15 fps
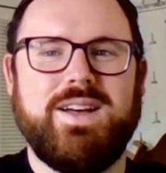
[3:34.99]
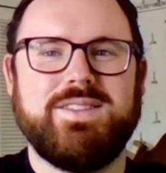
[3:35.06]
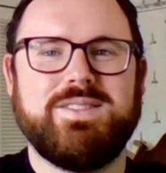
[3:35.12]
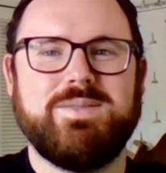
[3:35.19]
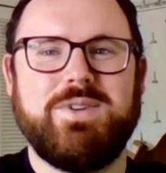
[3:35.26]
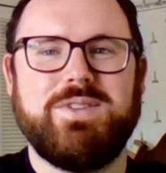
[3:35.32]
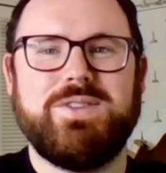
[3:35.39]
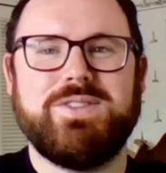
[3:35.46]

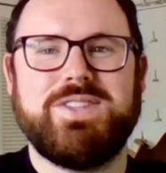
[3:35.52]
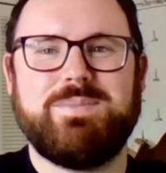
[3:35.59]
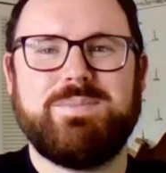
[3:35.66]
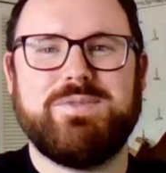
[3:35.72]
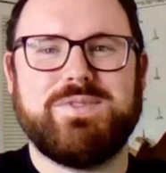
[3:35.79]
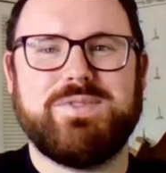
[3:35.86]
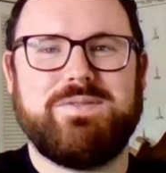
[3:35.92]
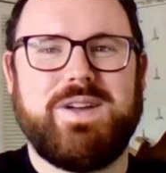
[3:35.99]
Some other
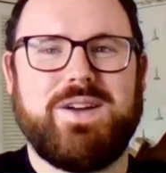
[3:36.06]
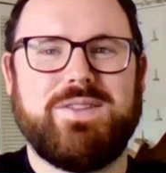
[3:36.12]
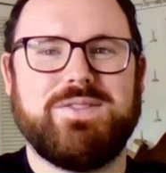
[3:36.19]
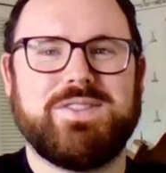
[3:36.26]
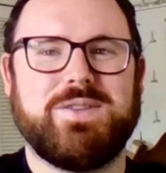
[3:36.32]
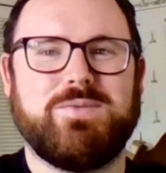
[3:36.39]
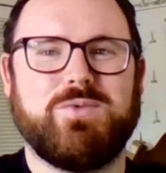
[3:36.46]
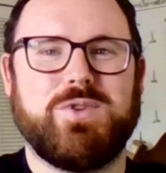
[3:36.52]
examples of how
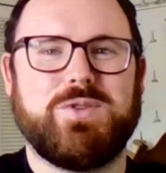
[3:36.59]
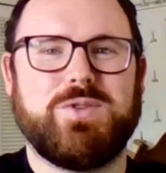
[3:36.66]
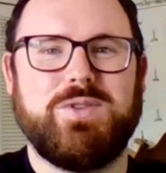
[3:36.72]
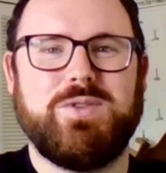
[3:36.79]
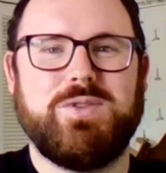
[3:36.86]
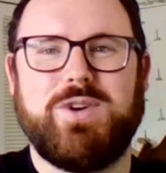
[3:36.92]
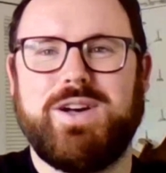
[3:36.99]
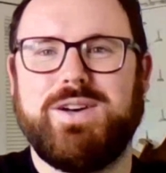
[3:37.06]
this can work
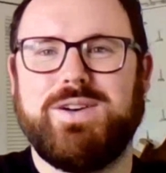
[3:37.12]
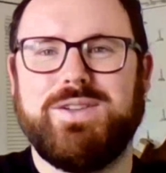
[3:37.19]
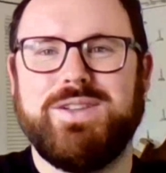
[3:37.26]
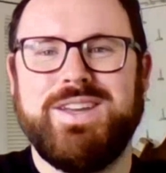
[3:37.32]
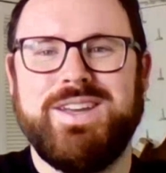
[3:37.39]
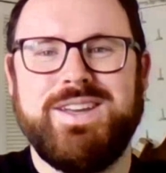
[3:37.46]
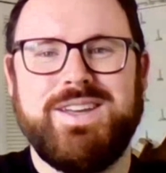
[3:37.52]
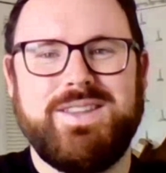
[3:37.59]
really
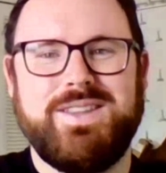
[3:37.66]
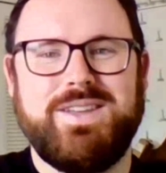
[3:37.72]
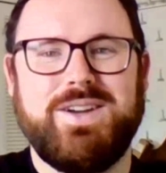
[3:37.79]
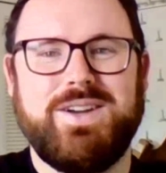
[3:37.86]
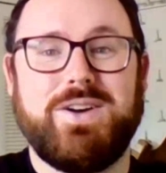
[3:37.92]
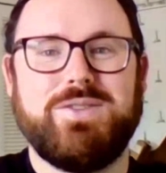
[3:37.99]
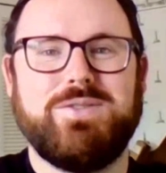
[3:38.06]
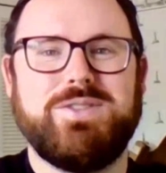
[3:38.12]
well:
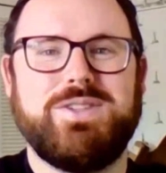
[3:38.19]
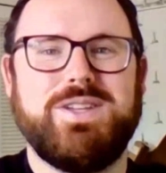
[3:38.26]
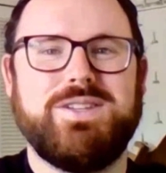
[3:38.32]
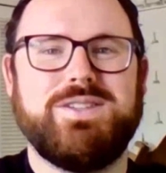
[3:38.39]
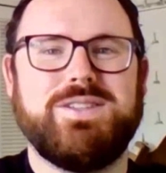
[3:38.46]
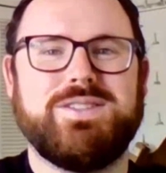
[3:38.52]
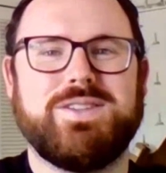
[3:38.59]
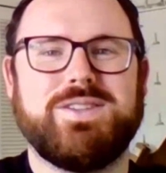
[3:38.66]
the auto
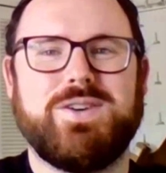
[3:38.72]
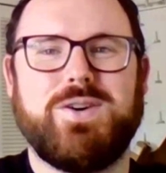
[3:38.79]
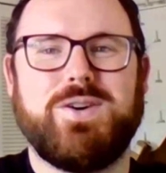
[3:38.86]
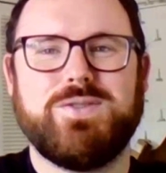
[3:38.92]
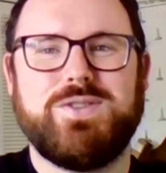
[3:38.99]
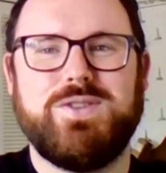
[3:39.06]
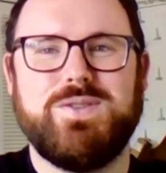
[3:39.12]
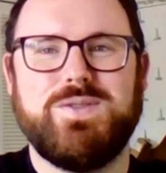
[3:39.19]
attendants and
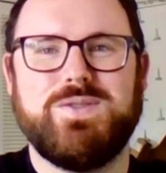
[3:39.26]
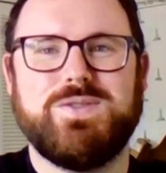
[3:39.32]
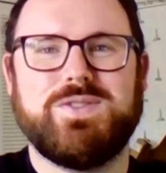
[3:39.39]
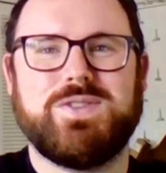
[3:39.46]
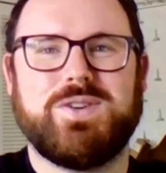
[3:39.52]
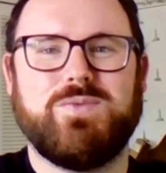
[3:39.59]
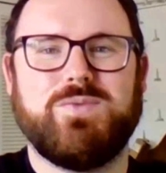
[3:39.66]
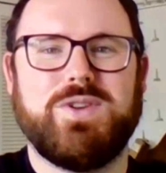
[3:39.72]
call
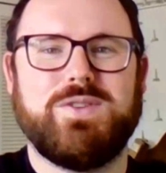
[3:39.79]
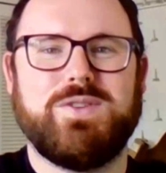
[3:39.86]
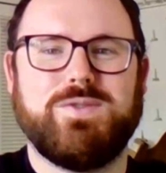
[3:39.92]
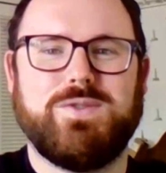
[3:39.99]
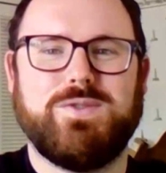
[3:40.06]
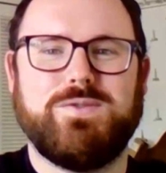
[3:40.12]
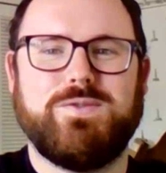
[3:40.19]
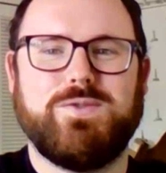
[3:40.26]
queues are
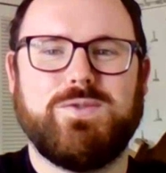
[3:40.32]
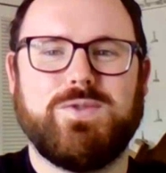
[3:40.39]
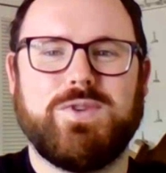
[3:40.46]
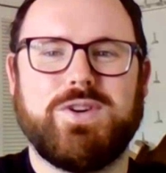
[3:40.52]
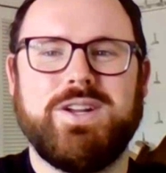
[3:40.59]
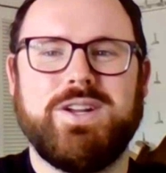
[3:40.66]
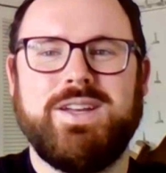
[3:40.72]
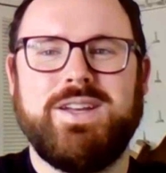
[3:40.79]
wonderful
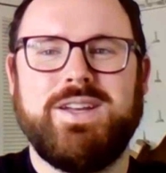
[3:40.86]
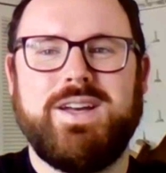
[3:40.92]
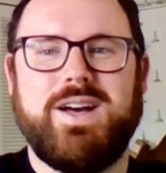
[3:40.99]
for